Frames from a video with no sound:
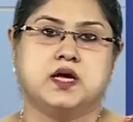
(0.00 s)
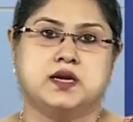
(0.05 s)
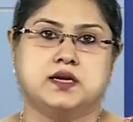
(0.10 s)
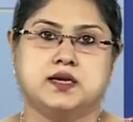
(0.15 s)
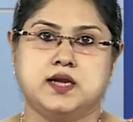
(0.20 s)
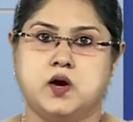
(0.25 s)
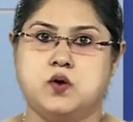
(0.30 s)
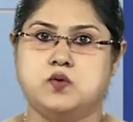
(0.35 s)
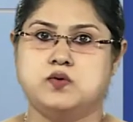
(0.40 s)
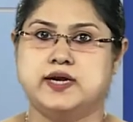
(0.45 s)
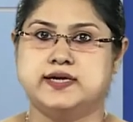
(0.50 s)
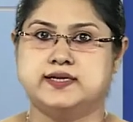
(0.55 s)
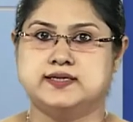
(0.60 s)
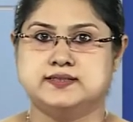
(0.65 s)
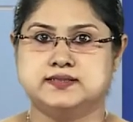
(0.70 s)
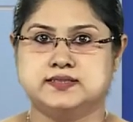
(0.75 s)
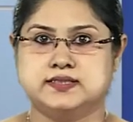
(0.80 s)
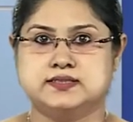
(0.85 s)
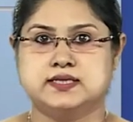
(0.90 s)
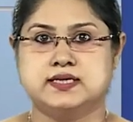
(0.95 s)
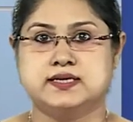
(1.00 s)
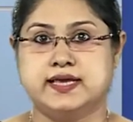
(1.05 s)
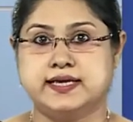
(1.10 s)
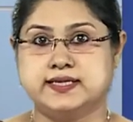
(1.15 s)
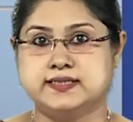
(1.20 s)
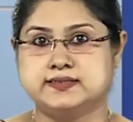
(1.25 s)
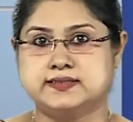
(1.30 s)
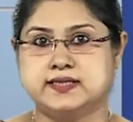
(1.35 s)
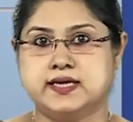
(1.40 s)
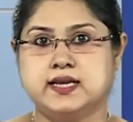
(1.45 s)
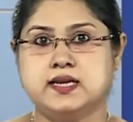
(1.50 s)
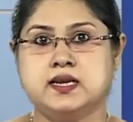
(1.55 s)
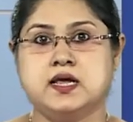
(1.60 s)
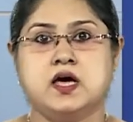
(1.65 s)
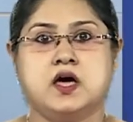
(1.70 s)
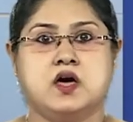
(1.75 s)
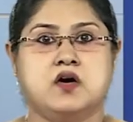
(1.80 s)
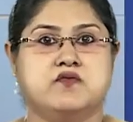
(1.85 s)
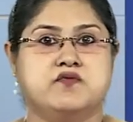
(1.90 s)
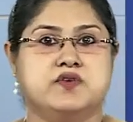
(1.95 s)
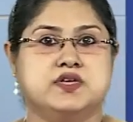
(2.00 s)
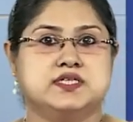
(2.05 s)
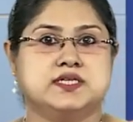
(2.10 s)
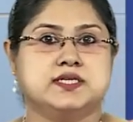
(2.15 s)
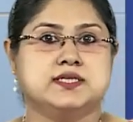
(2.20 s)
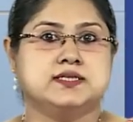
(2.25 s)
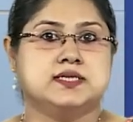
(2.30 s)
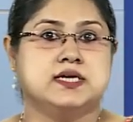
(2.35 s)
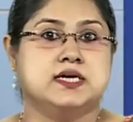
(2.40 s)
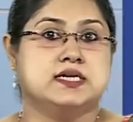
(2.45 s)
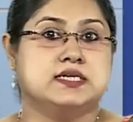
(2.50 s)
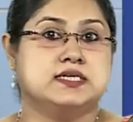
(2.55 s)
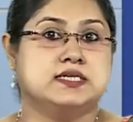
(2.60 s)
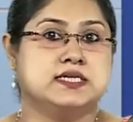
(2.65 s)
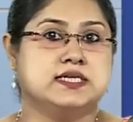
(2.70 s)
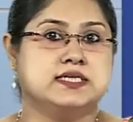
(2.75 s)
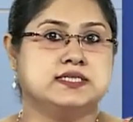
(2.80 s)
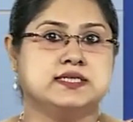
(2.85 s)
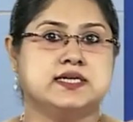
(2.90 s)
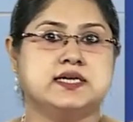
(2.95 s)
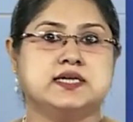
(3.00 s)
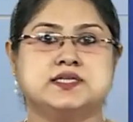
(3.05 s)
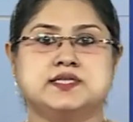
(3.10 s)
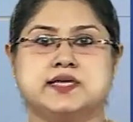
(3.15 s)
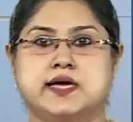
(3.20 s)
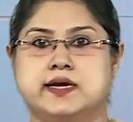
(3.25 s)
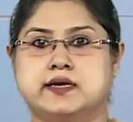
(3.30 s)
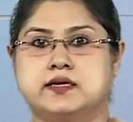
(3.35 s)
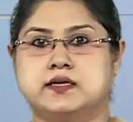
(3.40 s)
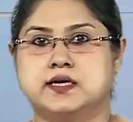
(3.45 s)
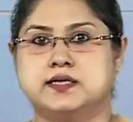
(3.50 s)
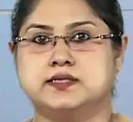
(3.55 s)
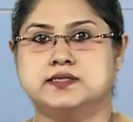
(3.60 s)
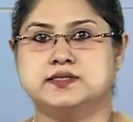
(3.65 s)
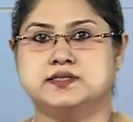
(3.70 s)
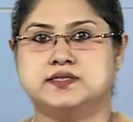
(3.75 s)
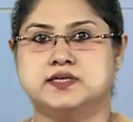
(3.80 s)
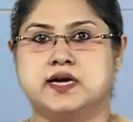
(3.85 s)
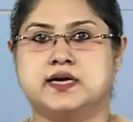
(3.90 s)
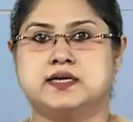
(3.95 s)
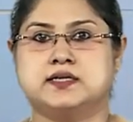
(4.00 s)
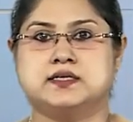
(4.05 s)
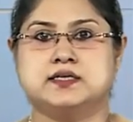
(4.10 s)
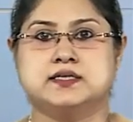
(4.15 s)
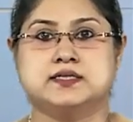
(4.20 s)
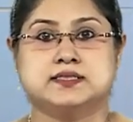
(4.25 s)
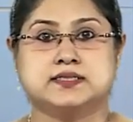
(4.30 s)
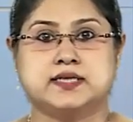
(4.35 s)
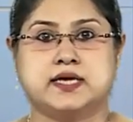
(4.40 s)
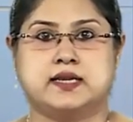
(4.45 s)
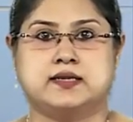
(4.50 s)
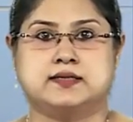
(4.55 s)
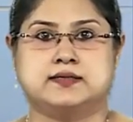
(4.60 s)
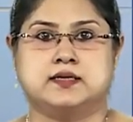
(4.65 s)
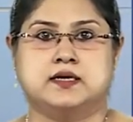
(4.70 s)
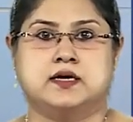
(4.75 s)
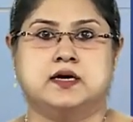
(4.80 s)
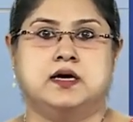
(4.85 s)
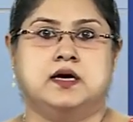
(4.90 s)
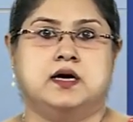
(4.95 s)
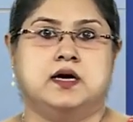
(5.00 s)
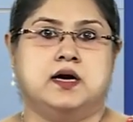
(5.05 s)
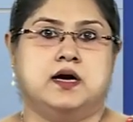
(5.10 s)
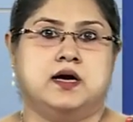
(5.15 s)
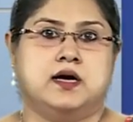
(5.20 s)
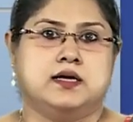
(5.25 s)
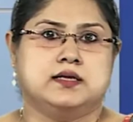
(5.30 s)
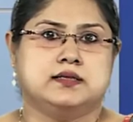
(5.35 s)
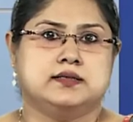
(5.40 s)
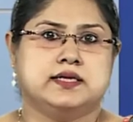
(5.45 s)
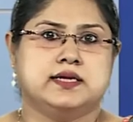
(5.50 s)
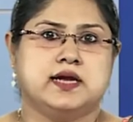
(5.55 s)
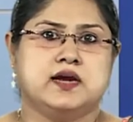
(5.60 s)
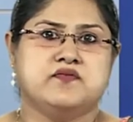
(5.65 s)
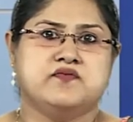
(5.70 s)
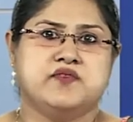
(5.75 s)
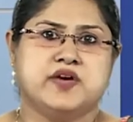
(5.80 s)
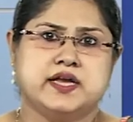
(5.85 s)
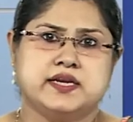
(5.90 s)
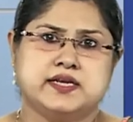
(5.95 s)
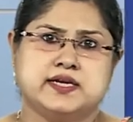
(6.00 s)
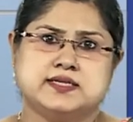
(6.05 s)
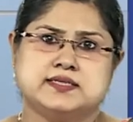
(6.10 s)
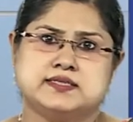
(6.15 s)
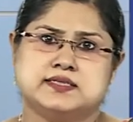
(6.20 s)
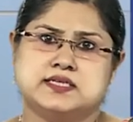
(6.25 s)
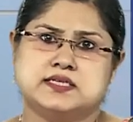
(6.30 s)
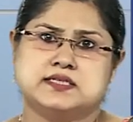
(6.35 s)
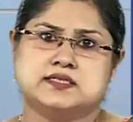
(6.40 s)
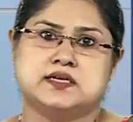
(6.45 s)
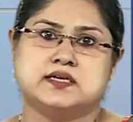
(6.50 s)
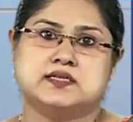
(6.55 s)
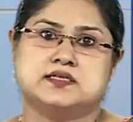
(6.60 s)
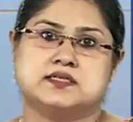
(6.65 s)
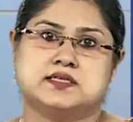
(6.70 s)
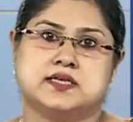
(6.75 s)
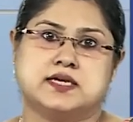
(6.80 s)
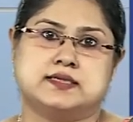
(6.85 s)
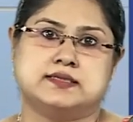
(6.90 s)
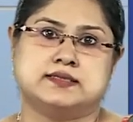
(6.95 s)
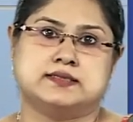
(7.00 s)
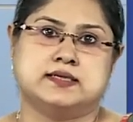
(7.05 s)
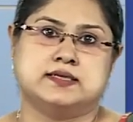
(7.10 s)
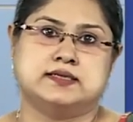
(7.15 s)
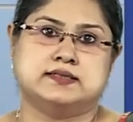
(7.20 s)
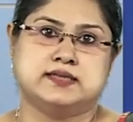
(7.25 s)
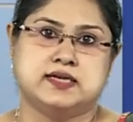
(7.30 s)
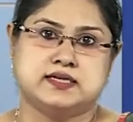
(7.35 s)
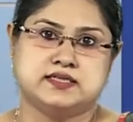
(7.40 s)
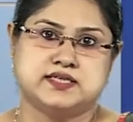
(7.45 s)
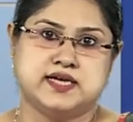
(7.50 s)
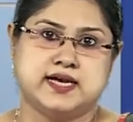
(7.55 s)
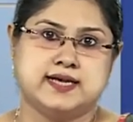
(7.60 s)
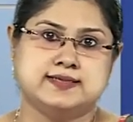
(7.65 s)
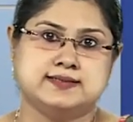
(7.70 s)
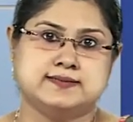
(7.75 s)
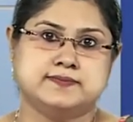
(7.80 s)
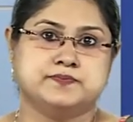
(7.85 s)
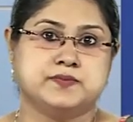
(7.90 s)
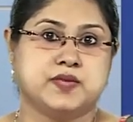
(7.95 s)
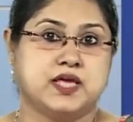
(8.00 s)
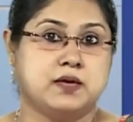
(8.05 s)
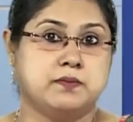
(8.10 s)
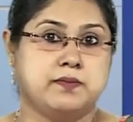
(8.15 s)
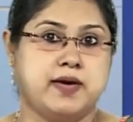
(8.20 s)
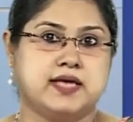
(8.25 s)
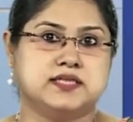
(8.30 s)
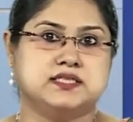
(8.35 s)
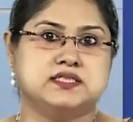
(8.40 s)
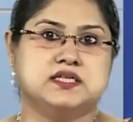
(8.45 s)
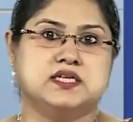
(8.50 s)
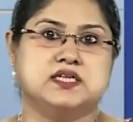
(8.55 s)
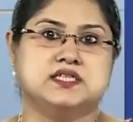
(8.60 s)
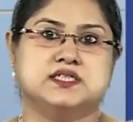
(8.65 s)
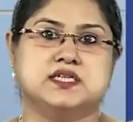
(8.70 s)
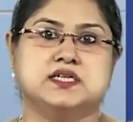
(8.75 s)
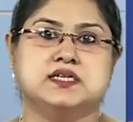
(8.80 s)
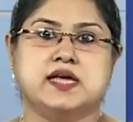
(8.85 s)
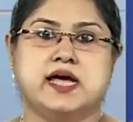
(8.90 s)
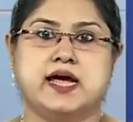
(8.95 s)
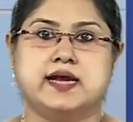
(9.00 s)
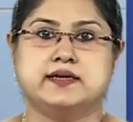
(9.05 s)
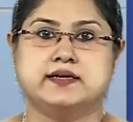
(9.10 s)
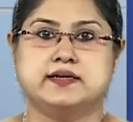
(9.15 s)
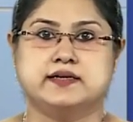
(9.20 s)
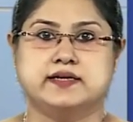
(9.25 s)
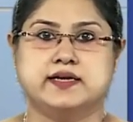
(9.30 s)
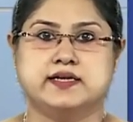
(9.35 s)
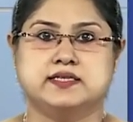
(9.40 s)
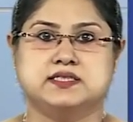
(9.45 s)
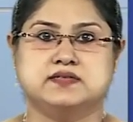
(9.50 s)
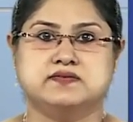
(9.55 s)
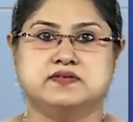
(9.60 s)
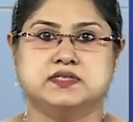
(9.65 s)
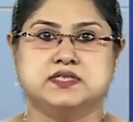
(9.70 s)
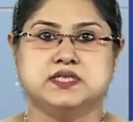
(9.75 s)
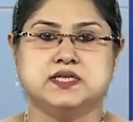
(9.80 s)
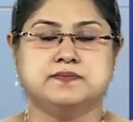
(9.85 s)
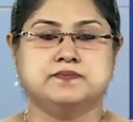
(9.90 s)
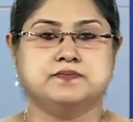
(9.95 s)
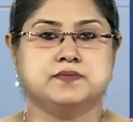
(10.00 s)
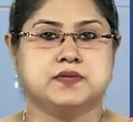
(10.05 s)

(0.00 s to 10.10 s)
Now let us see the next skill which is research and construct skill. There are various research skills such as imagination and creativity,